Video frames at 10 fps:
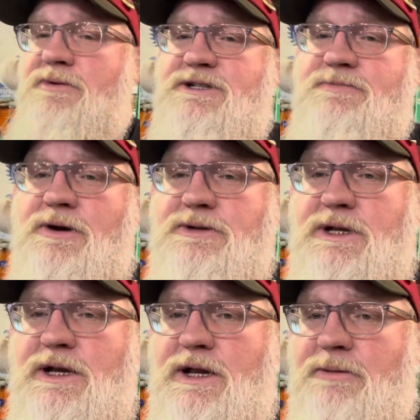We smoked
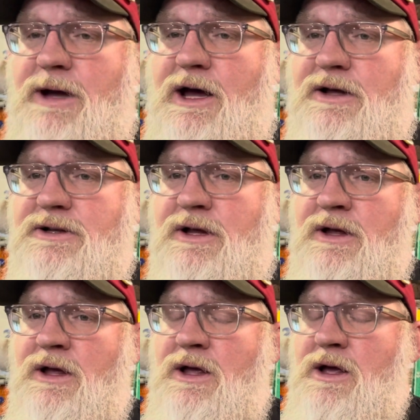it at about
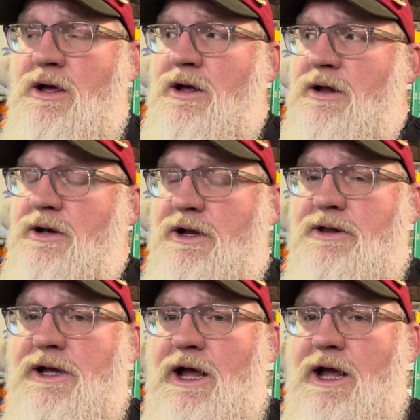nearly